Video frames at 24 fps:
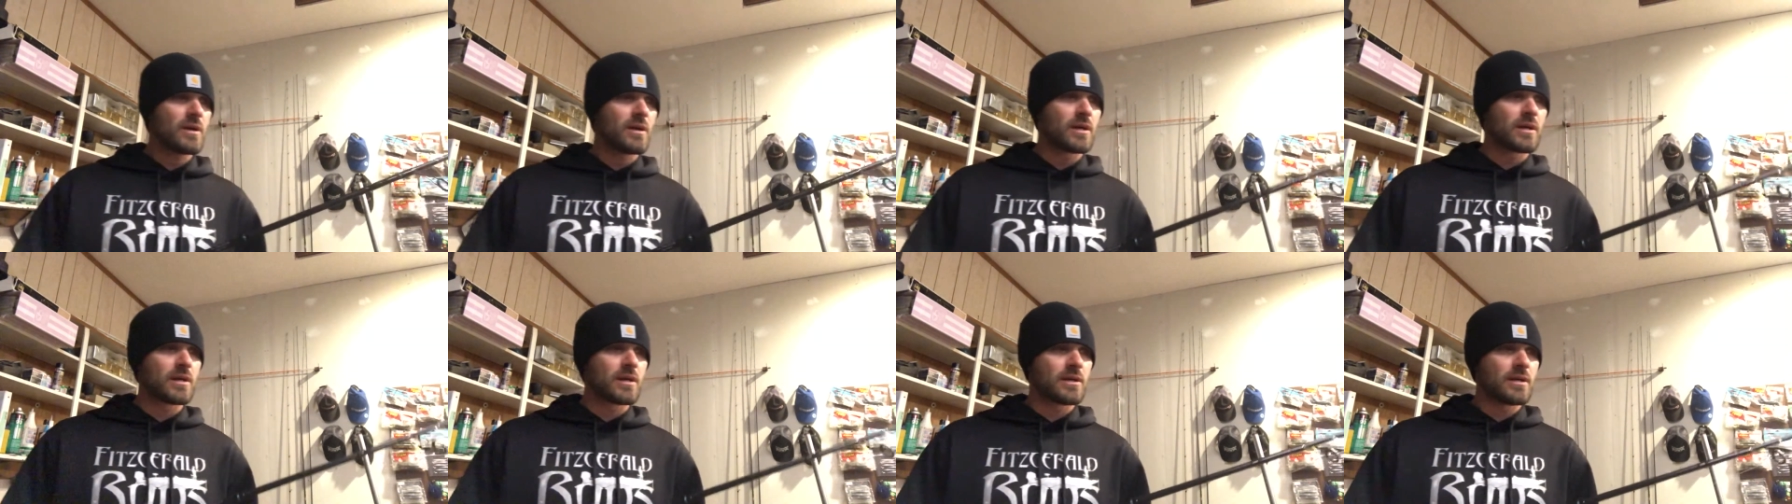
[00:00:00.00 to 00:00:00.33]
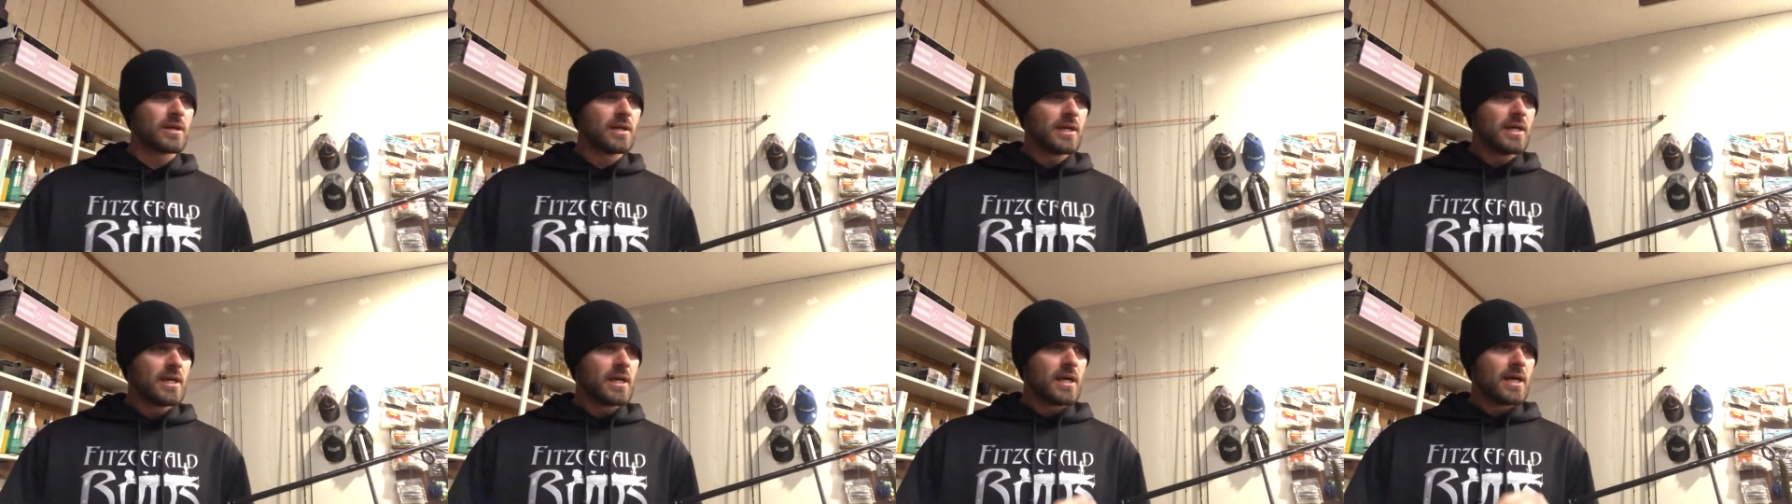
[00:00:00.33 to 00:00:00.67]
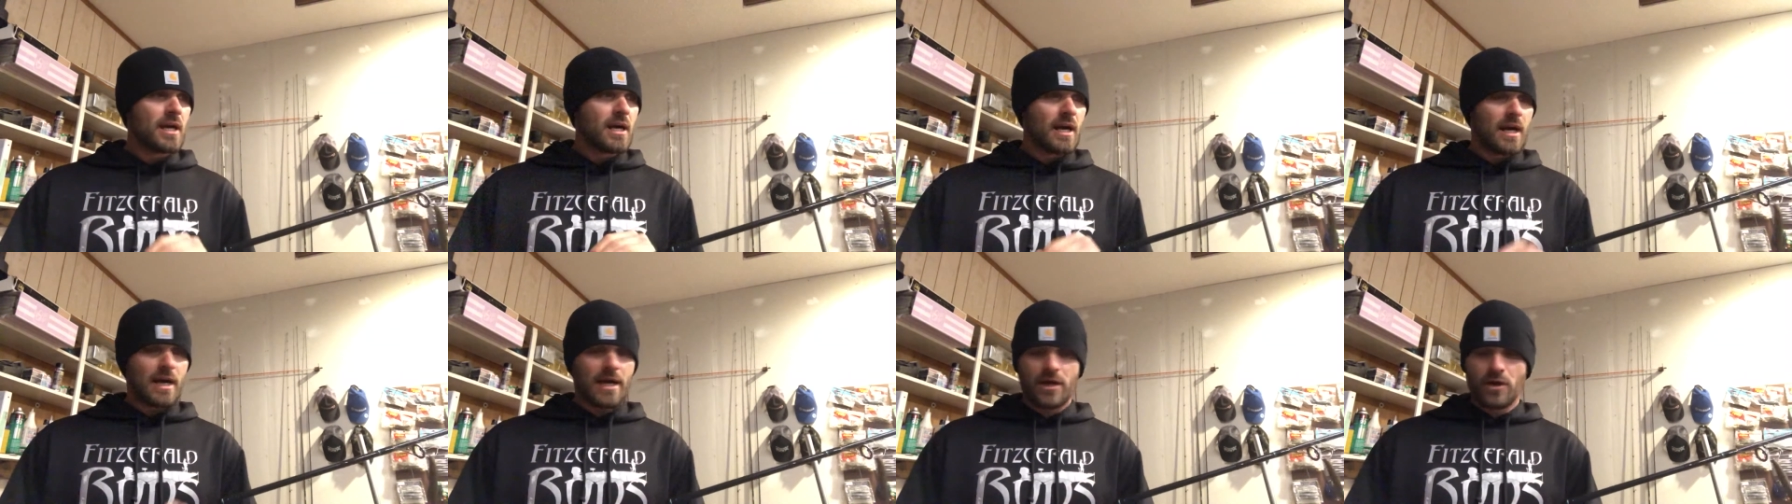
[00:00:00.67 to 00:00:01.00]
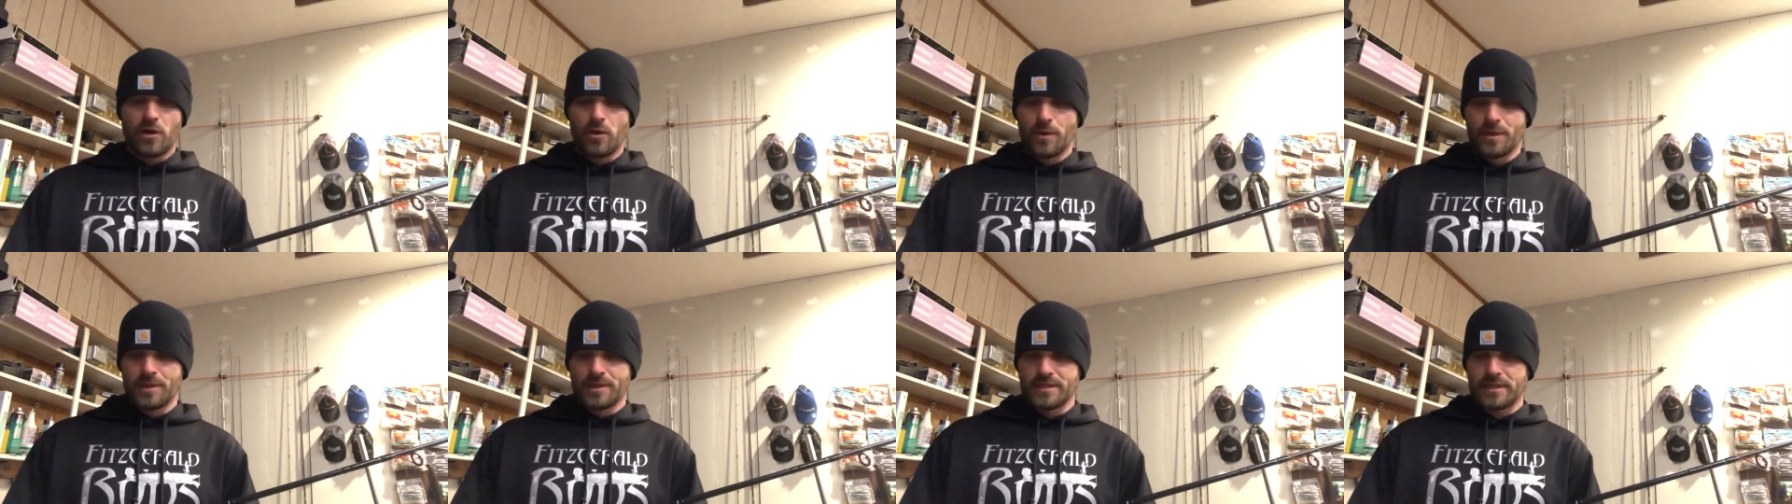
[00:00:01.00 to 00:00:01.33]
I
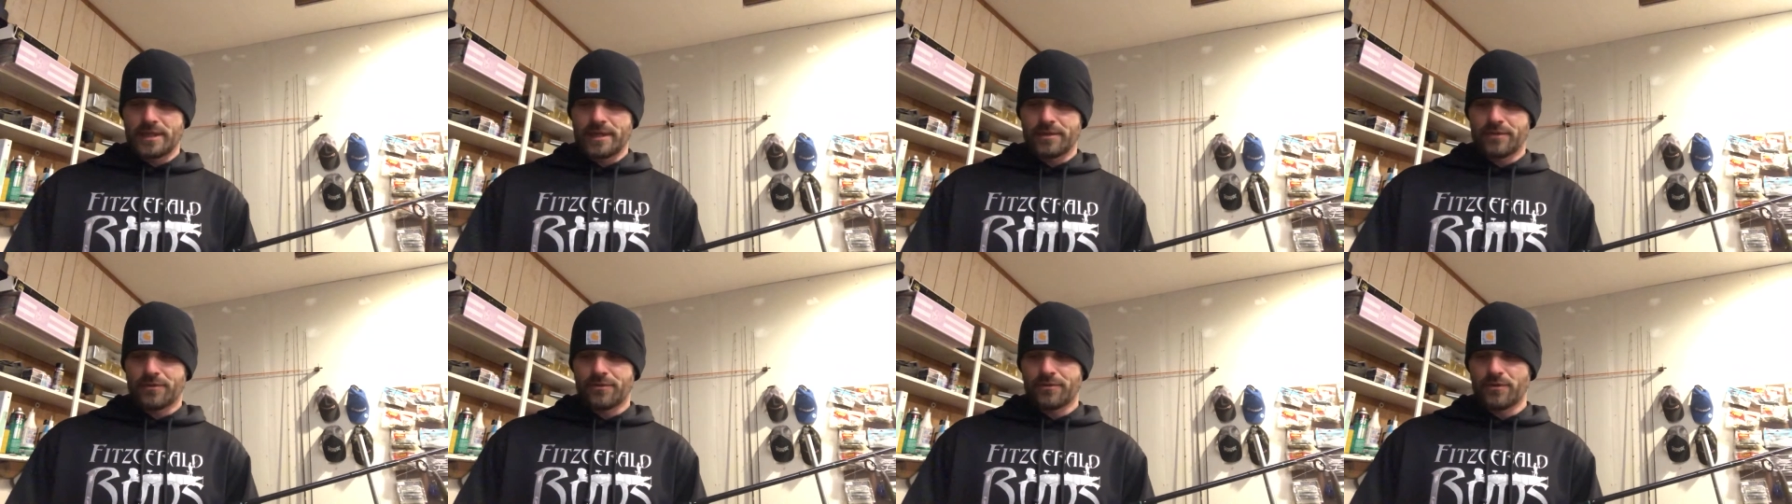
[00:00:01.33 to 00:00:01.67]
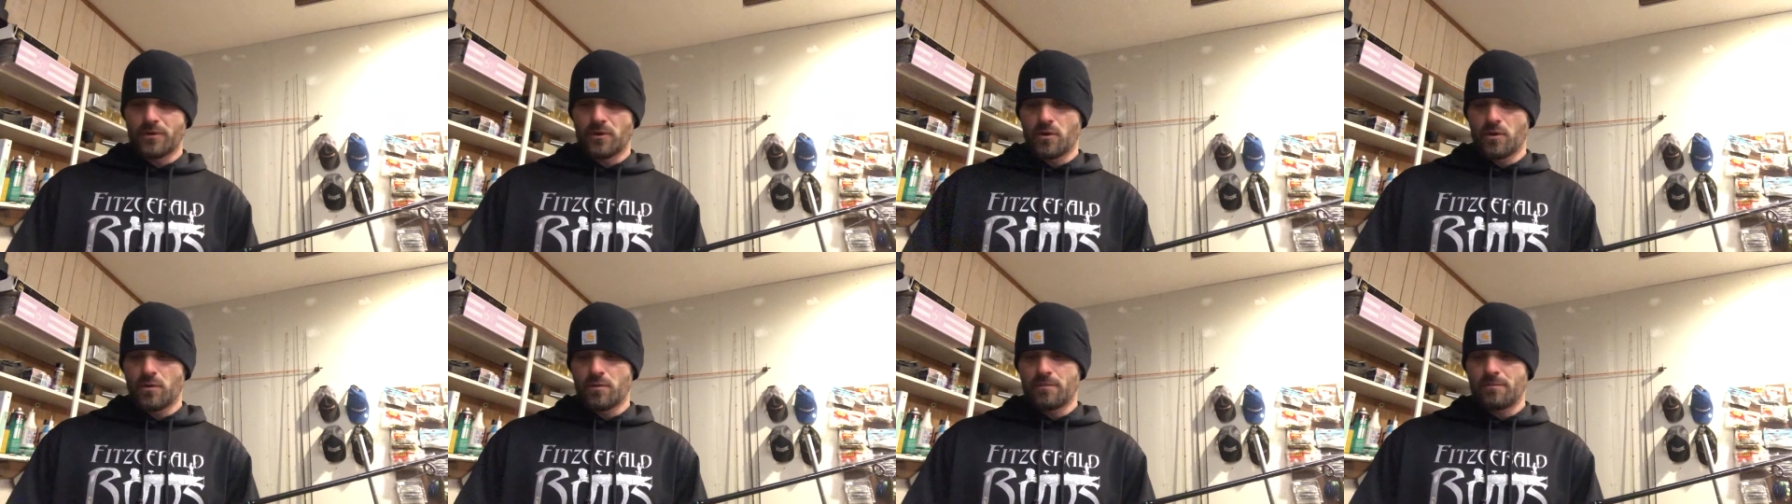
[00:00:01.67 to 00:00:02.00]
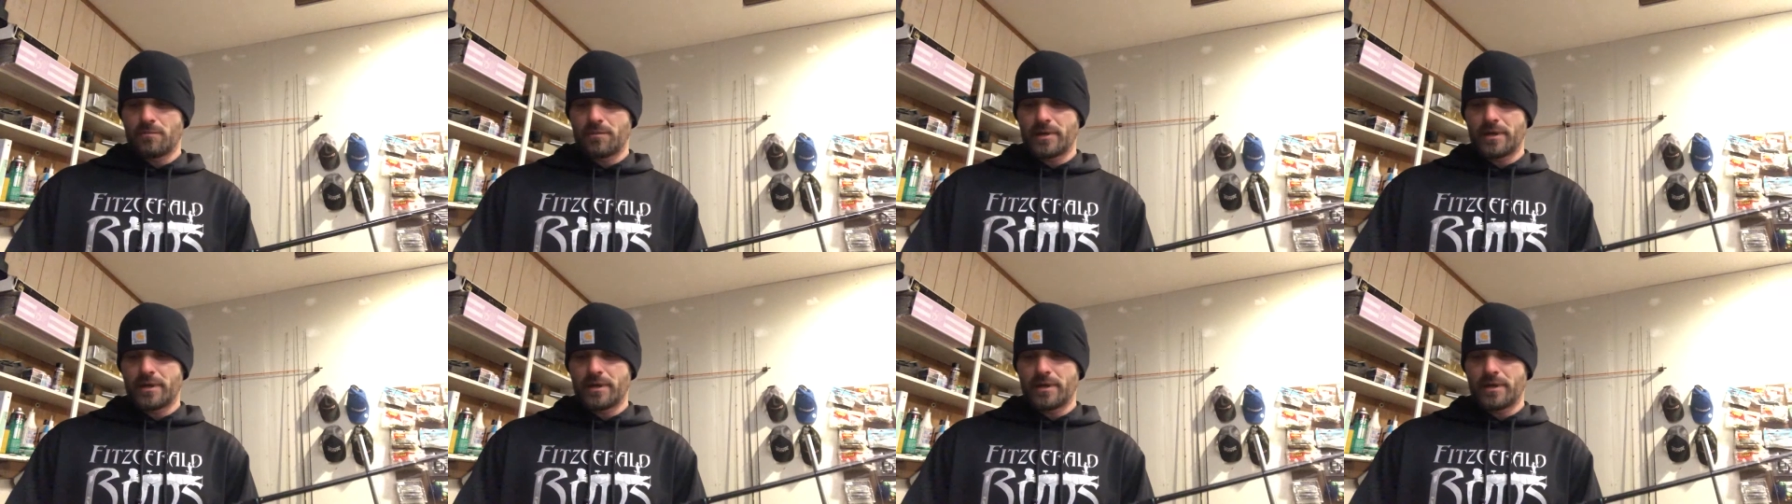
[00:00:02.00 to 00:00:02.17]
always like to throw